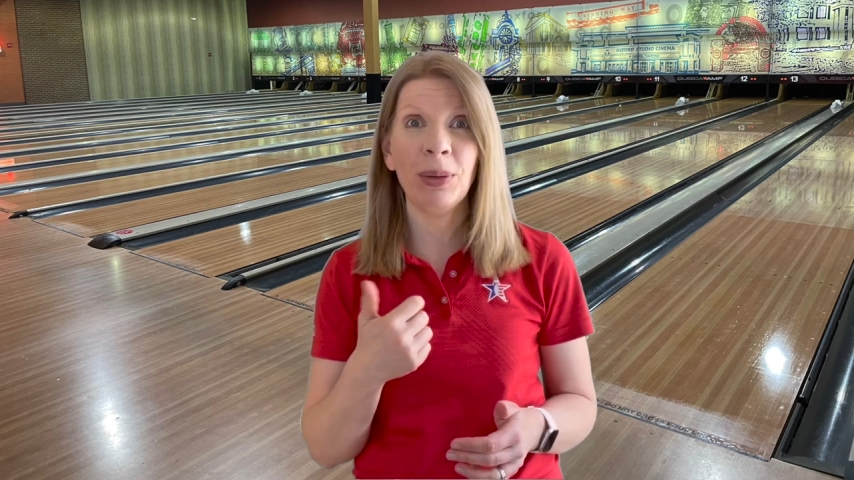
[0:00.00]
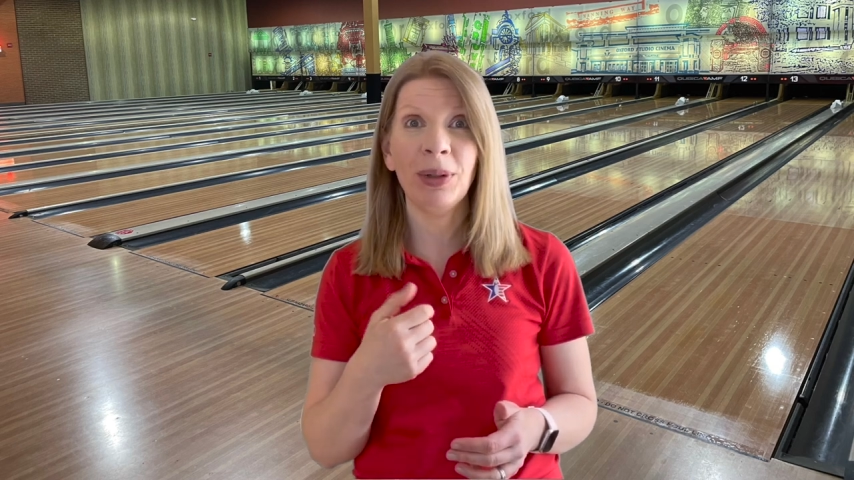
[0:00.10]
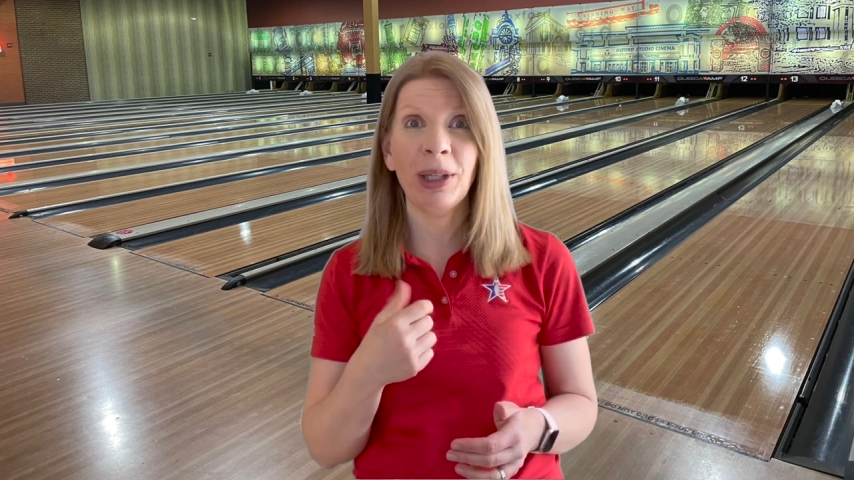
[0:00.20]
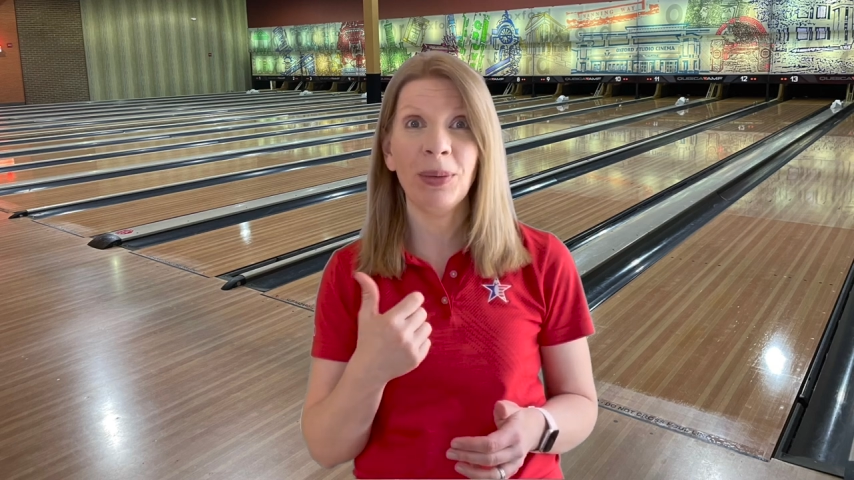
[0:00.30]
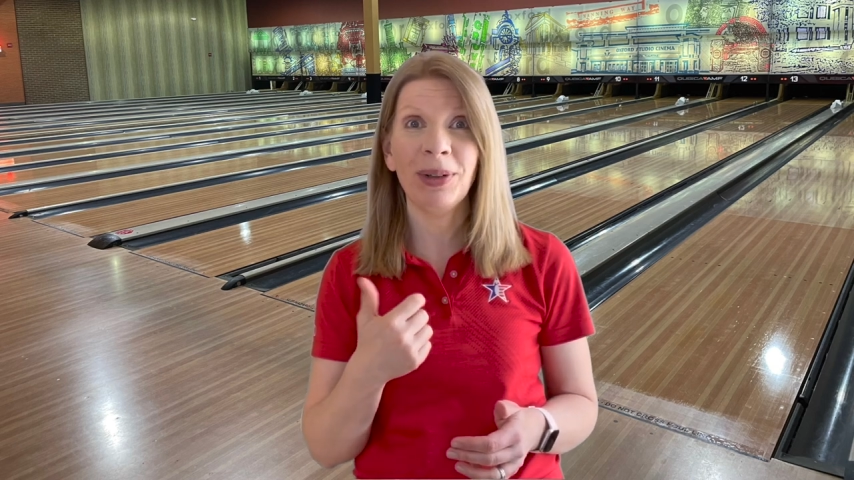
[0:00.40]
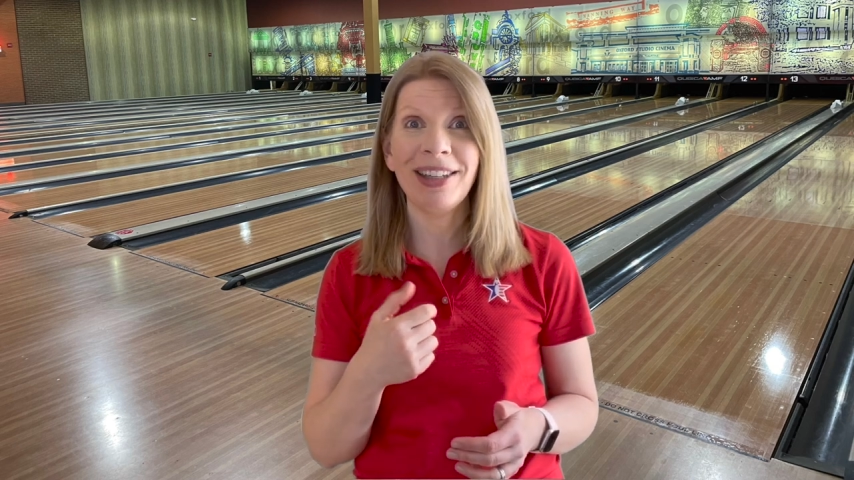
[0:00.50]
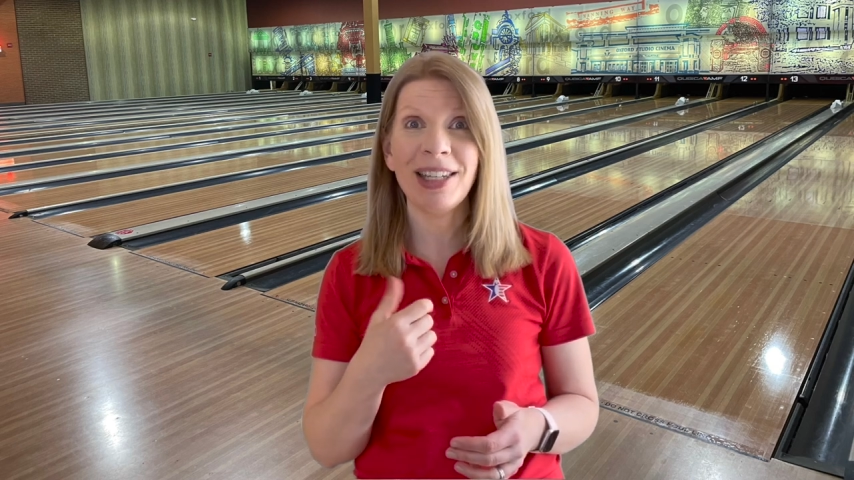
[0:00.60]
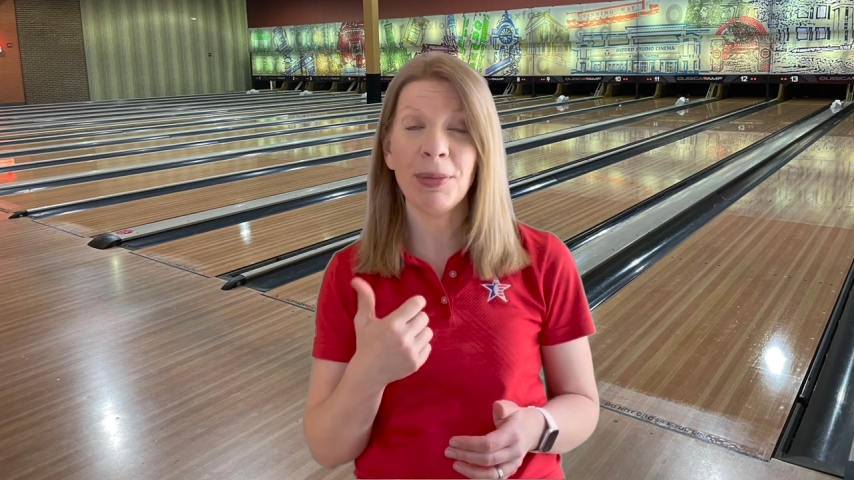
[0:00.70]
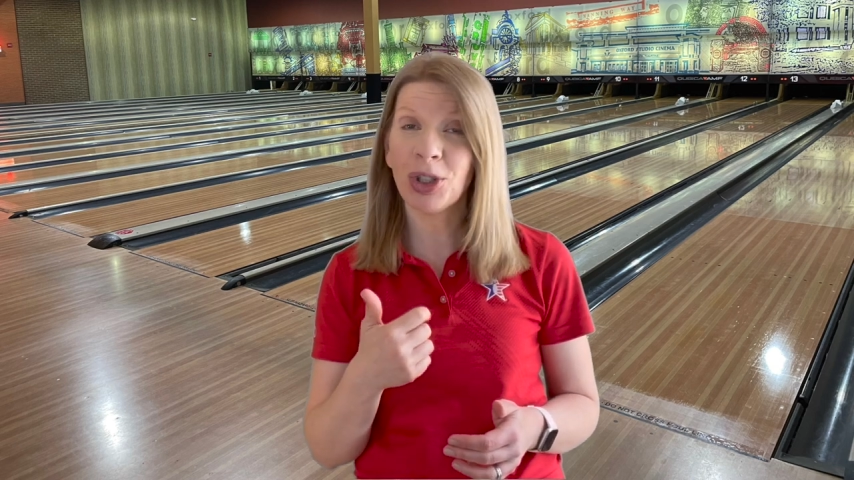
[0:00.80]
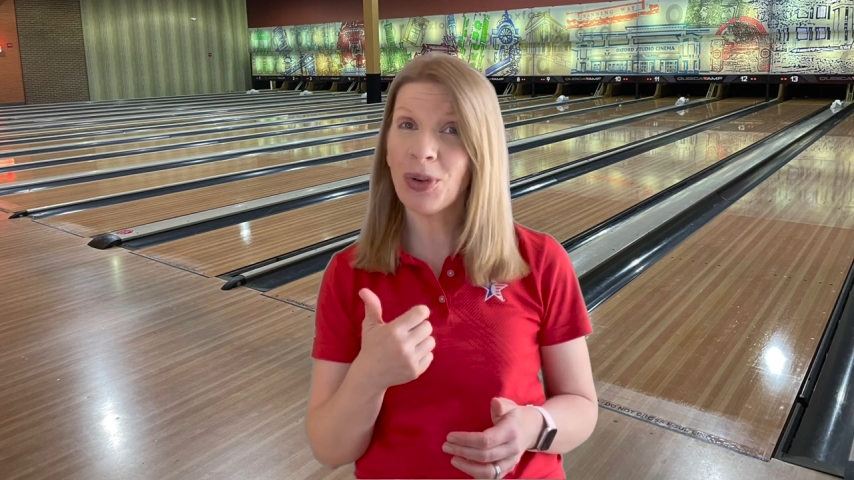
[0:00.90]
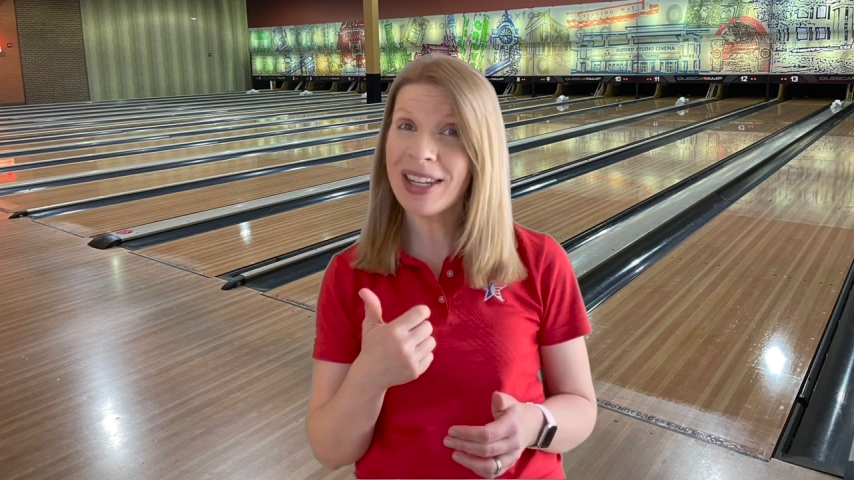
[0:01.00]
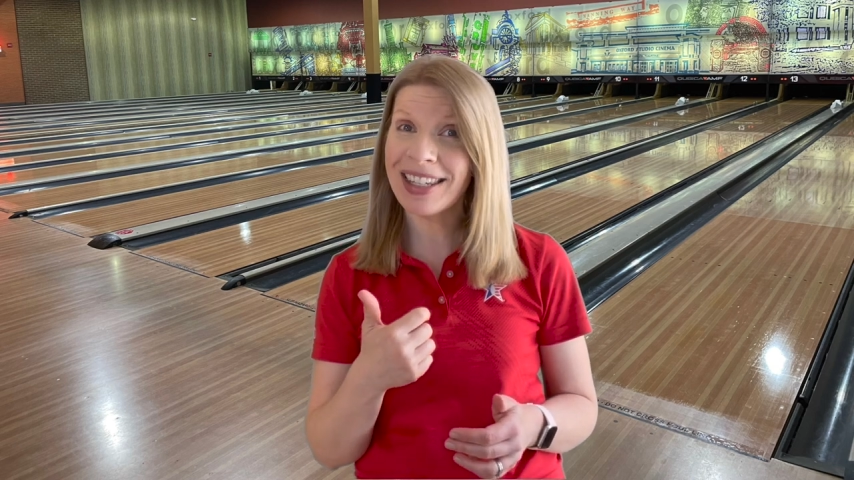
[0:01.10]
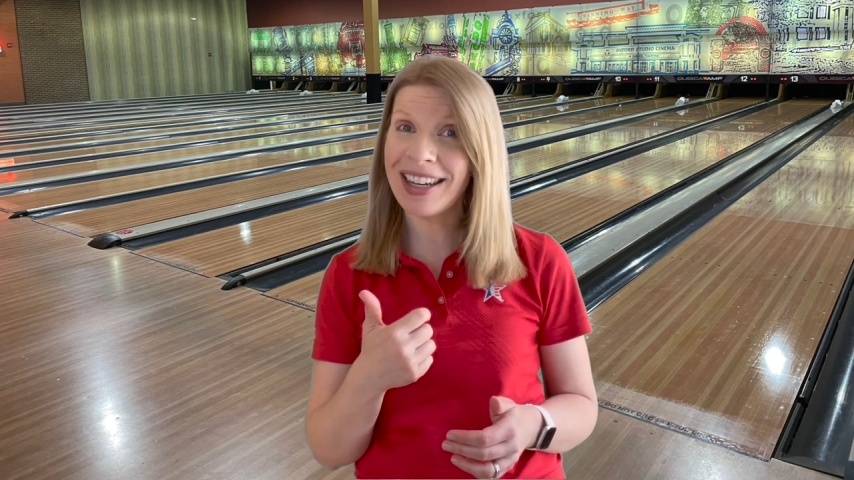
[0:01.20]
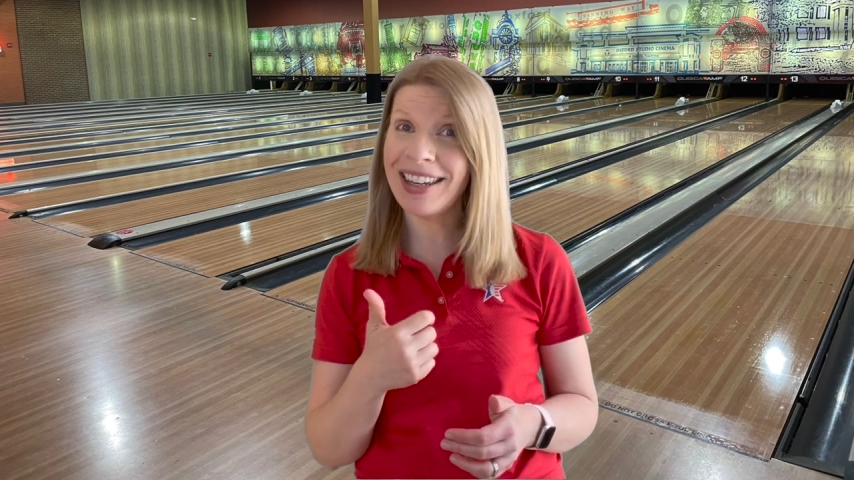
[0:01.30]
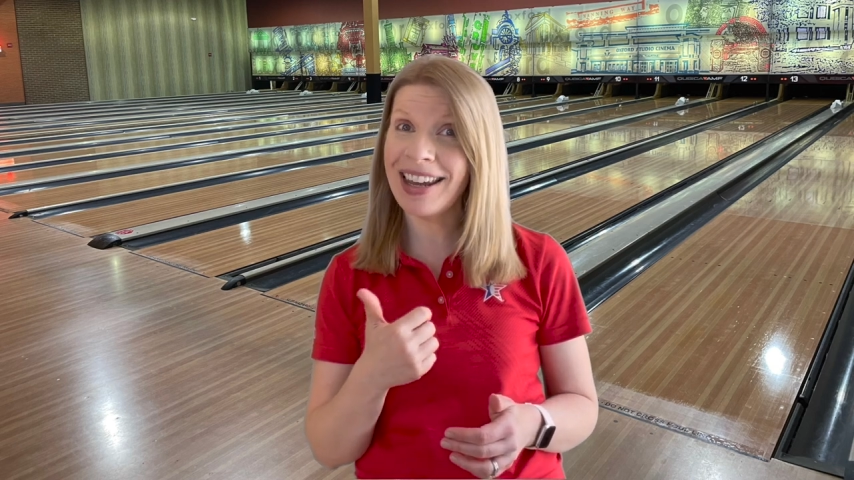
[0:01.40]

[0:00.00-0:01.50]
really, really double-jointed.